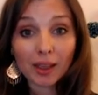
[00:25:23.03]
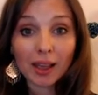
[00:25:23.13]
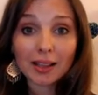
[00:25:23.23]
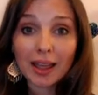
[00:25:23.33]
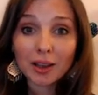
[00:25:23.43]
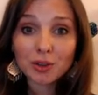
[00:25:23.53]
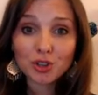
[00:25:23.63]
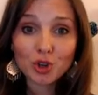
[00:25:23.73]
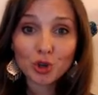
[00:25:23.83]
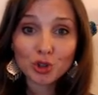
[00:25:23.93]
allows
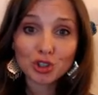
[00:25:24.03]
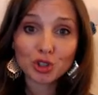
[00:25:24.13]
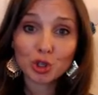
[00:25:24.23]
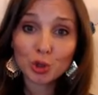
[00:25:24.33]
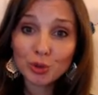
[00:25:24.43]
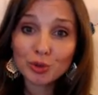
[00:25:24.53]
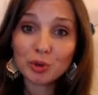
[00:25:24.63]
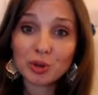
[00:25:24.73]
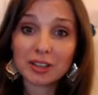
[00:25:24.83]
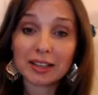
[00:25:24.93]
students to choose
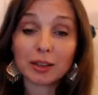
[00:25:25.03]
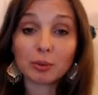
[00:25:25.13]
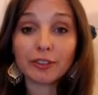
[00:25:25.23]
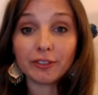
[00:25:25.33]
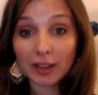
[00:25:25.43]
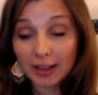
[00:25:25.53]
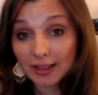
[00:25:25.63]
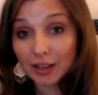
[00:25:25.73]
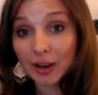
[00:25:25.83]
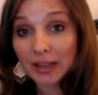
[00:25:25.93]
music that reflects
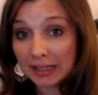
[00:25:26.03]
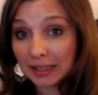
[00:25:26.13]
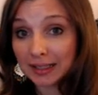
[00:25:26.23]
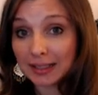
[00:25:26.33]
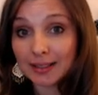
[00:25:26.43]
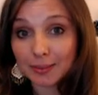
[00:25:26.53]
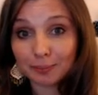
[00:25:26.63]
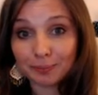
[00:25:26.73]
their identities.